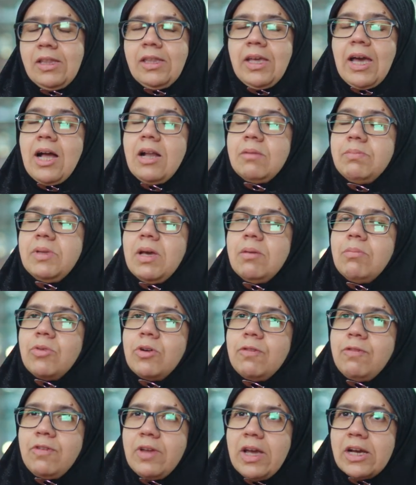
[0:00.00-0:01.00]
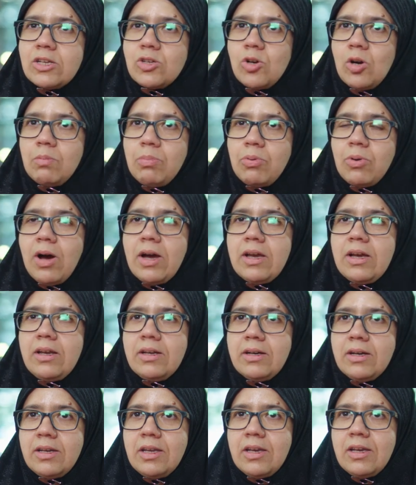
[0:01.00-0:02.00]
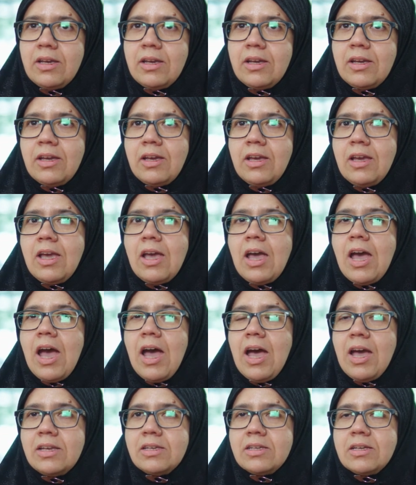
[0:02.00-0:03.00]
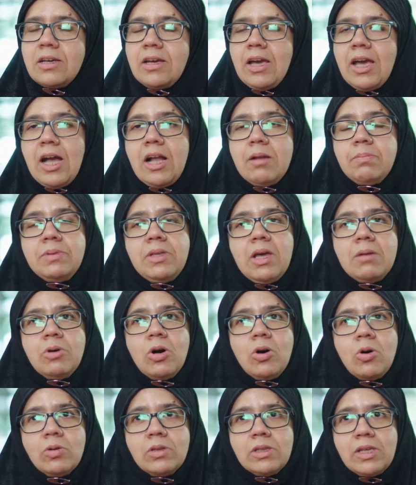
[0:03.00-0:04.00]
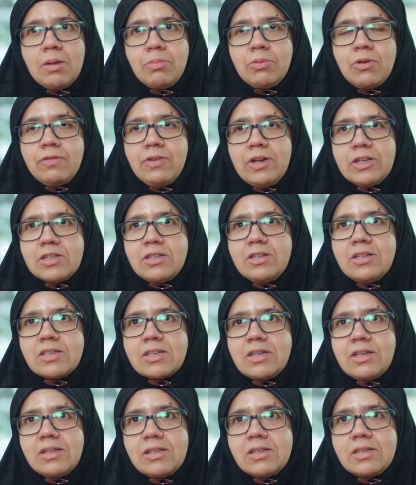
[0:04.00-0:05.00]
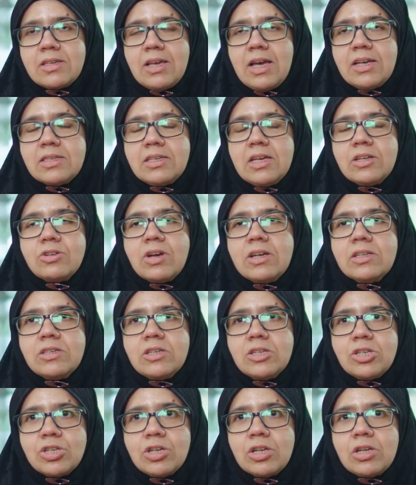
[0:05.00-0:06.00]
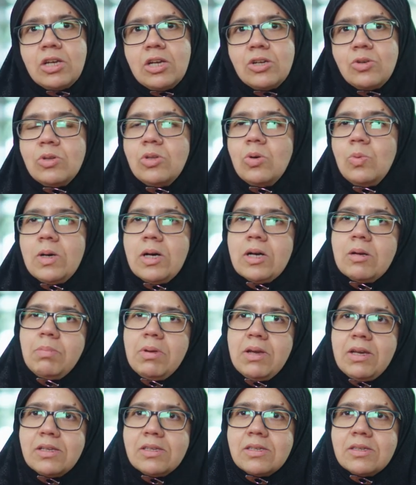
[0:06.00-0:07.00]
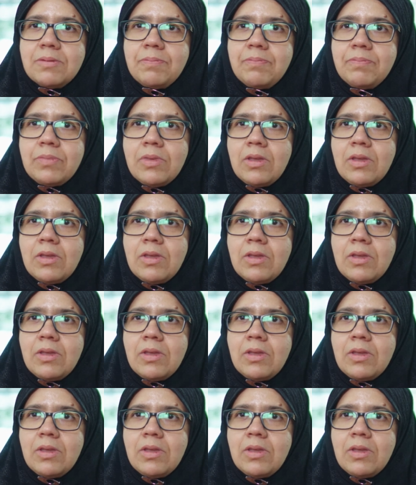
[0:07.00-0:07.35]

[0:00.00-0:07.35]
They help them reflect on prior learning and help them hone their professional skills as they transition into the workplace.